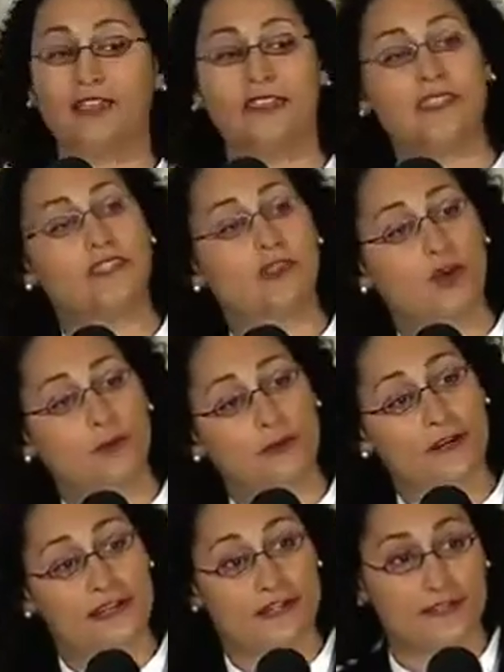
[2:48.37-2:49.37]
these
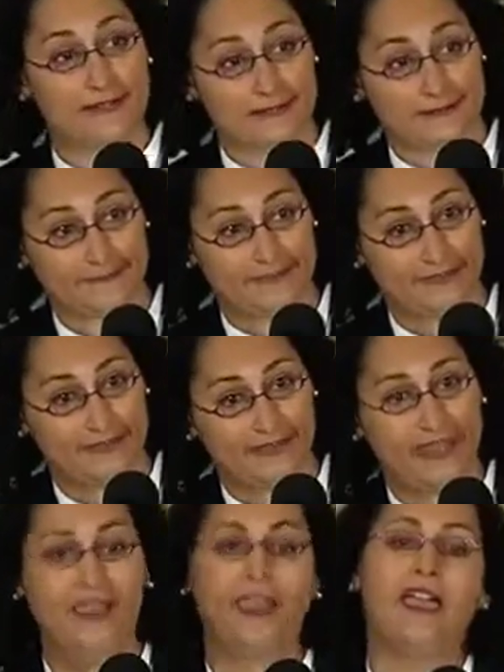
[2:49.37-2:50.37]
corporations.
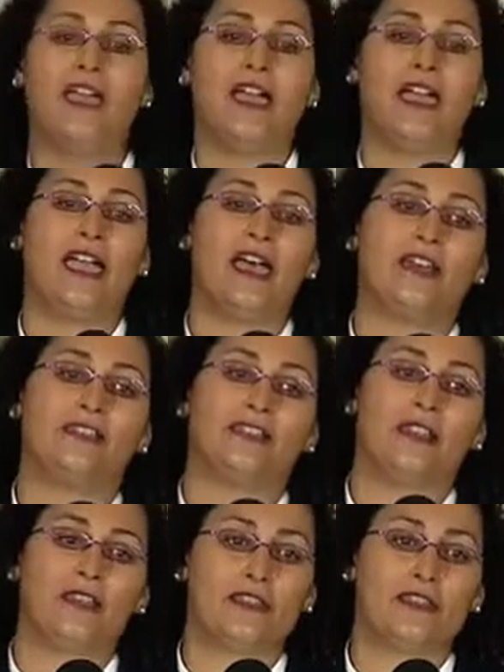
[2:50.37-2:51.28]
And